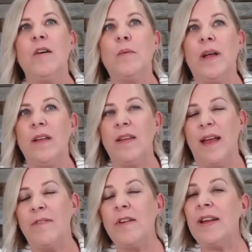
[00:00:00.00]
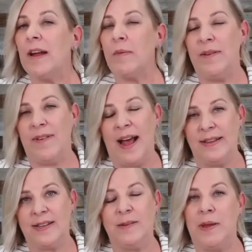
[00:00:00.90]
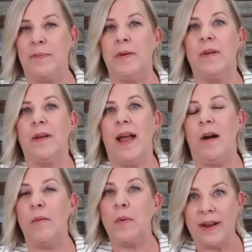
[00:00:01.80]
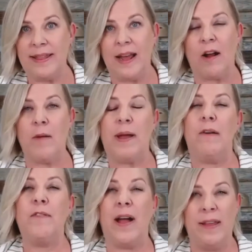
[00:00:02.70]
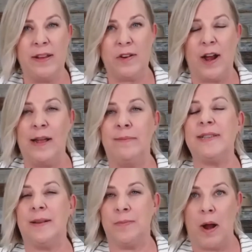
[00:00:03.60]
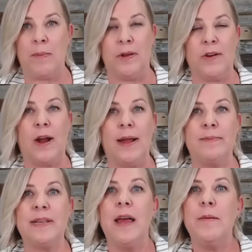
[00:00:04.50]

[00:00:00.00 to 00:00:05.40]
Well, every year we've asked people how worried they are about violent crimes and property crimes